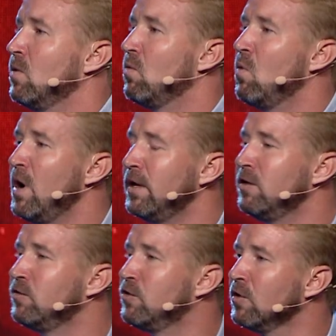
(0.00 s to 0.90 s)
What
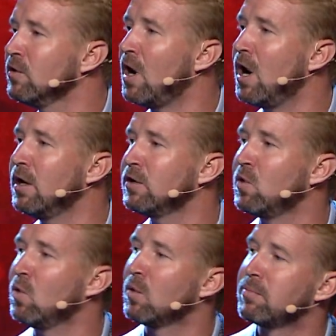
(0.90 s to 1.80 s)
does your
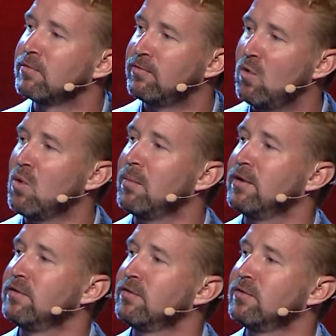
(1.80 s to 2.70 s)
encore
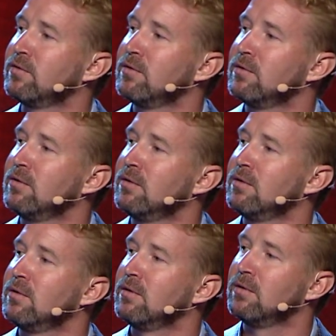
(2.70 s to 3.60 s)
performance
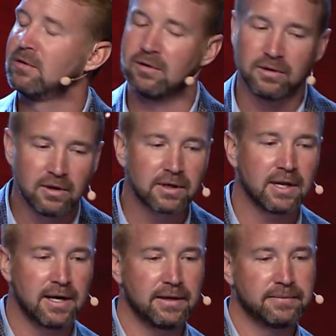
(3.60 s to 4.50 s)
look
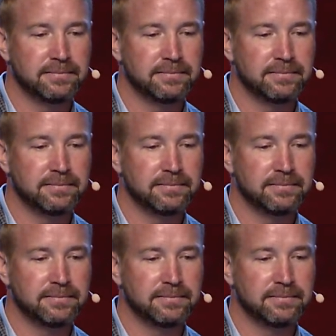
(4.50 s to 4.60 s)
like?